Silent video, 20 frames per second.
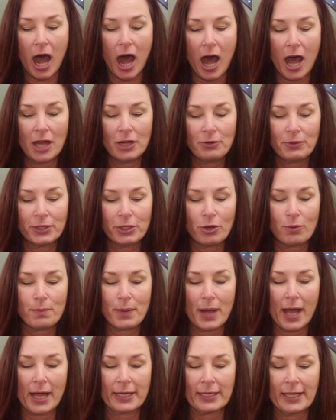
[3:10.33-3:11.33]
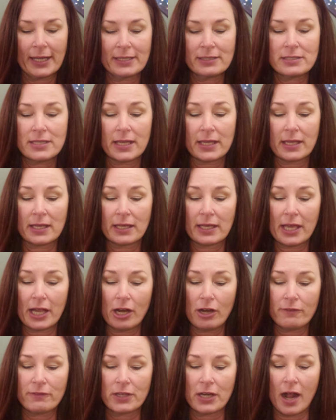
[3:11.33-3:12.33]
Honoring your body and taking
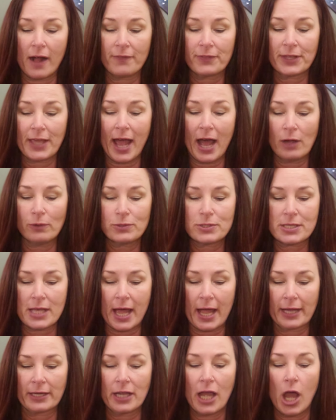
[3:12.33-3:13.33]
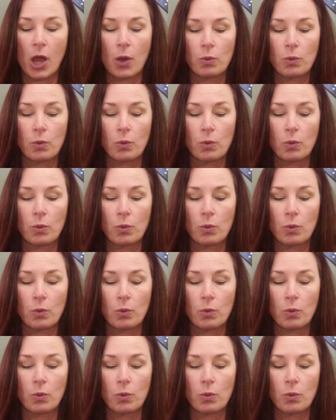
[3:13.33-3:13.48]
care of it on the outside